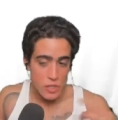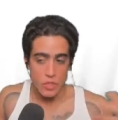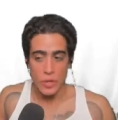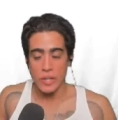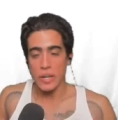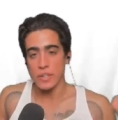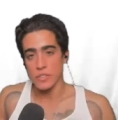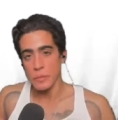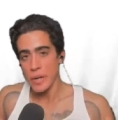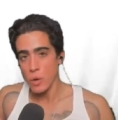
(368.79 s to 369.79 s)
So here, here's
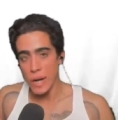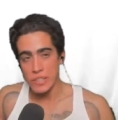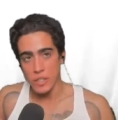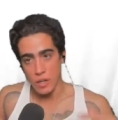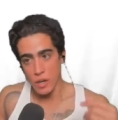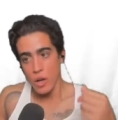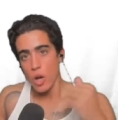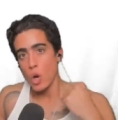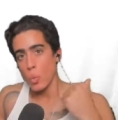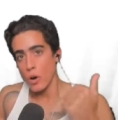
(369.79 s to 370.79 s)
the big question
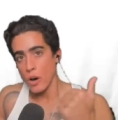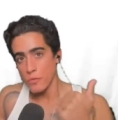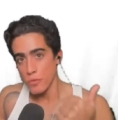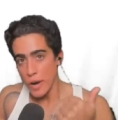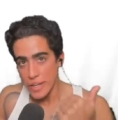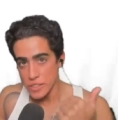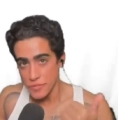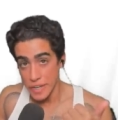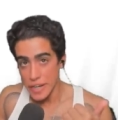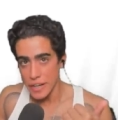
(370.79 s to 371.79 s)
Were her friends
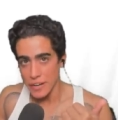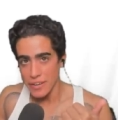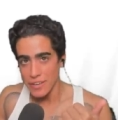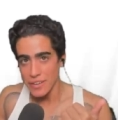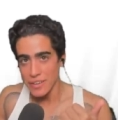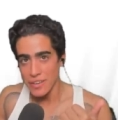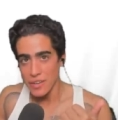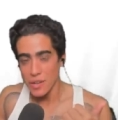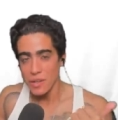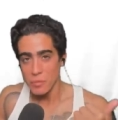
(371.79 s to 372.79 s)
vegan?
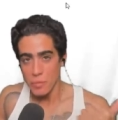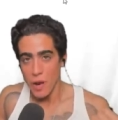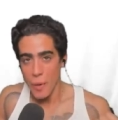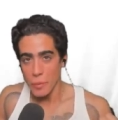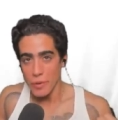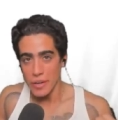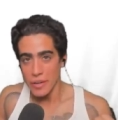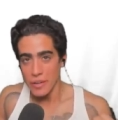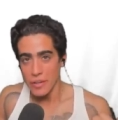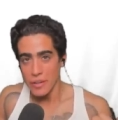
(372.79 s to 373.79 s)
Probably.
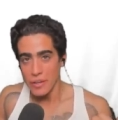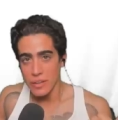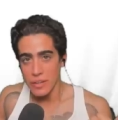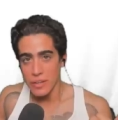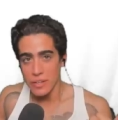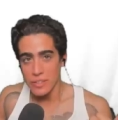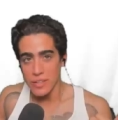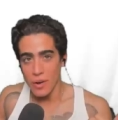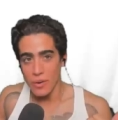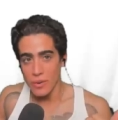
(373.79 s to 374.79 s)

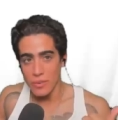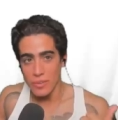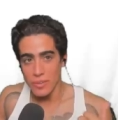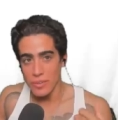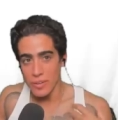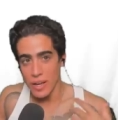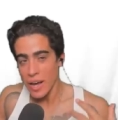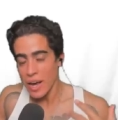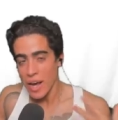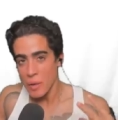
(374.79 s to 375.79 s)
So,
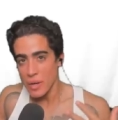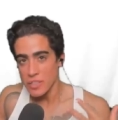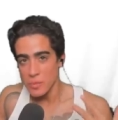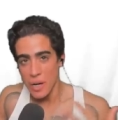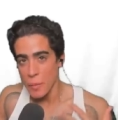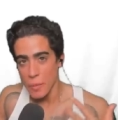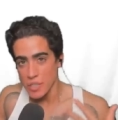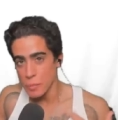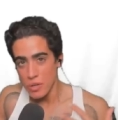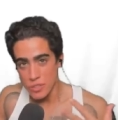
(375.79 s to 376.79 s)
how much how
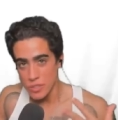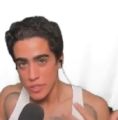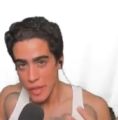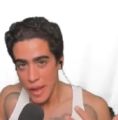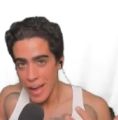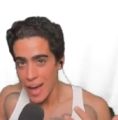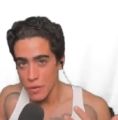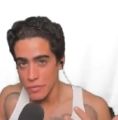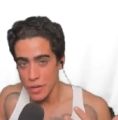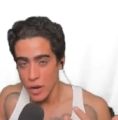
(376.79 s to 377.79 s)
much push do they
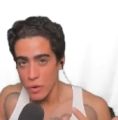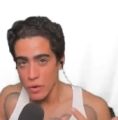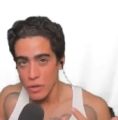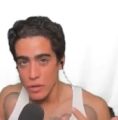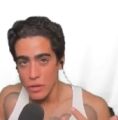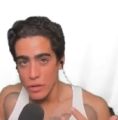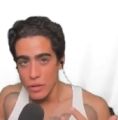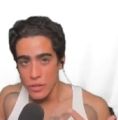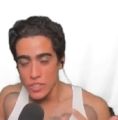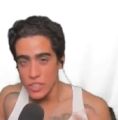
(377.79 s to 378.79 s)
have? You know,
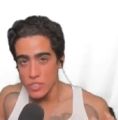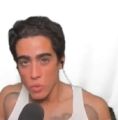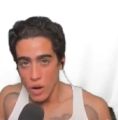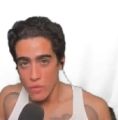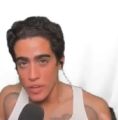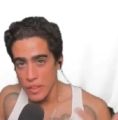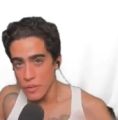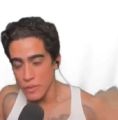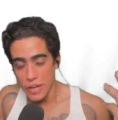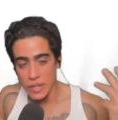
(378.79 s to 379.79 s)
she's robbing and
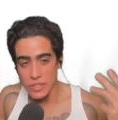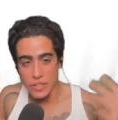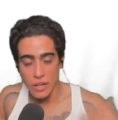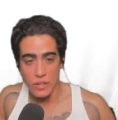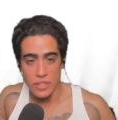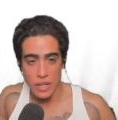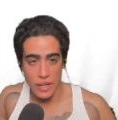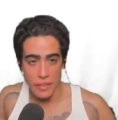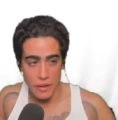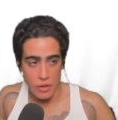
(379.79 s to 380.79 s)
everything. It's you know, it's not
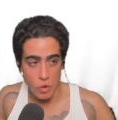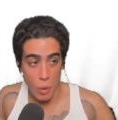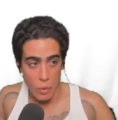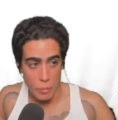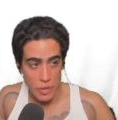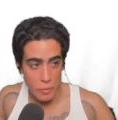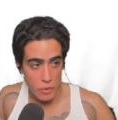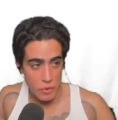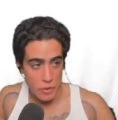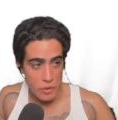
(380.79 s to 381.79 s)
like they're normal
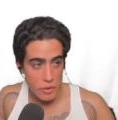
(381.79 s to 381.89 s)
people.